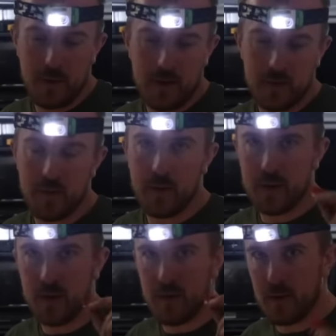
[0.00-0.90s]
but I just want to make
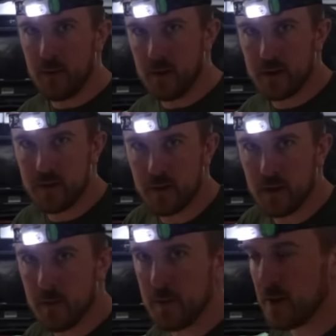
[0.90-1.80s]
sure everything works, so we're gonna go